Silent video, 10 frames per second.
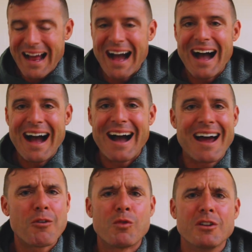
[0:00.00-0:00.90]

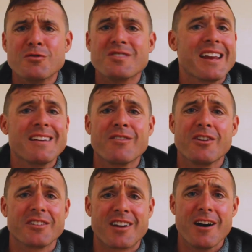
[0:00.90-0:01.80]
I don't want to lose any of it
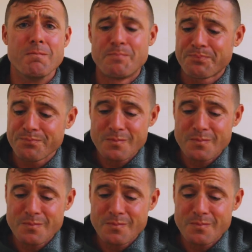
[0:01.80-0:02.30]
on the cup.